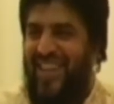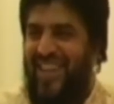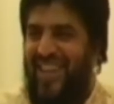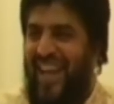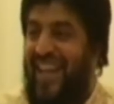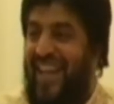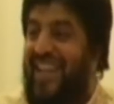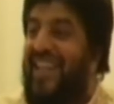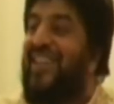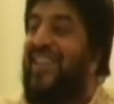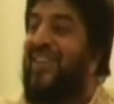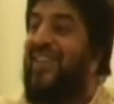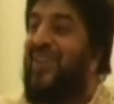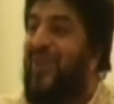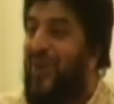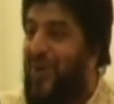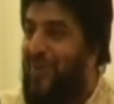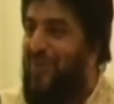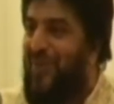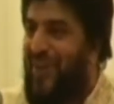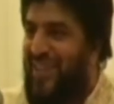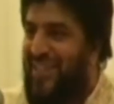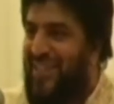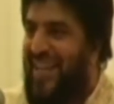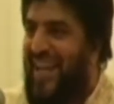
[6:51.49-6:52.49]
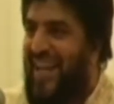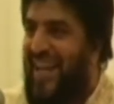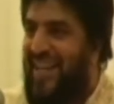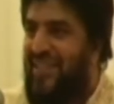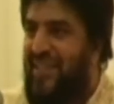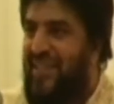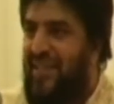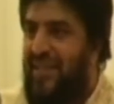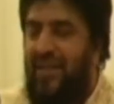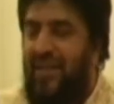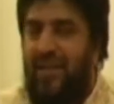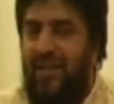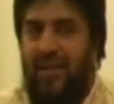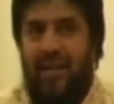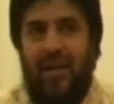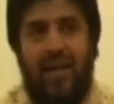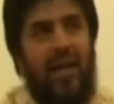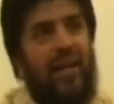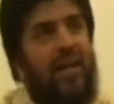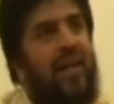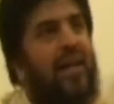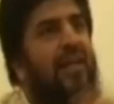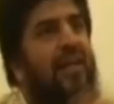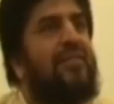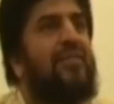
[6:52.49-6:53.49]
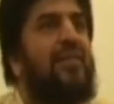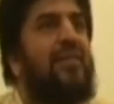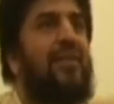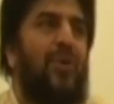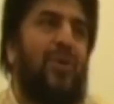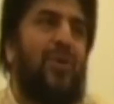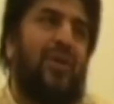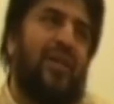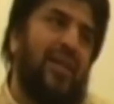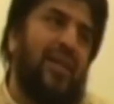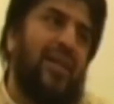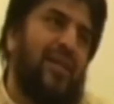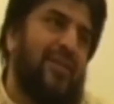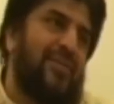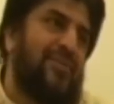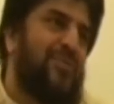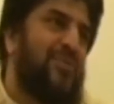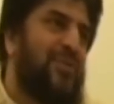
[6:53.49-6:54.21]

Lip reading: I didn't know about that. And I said, okay,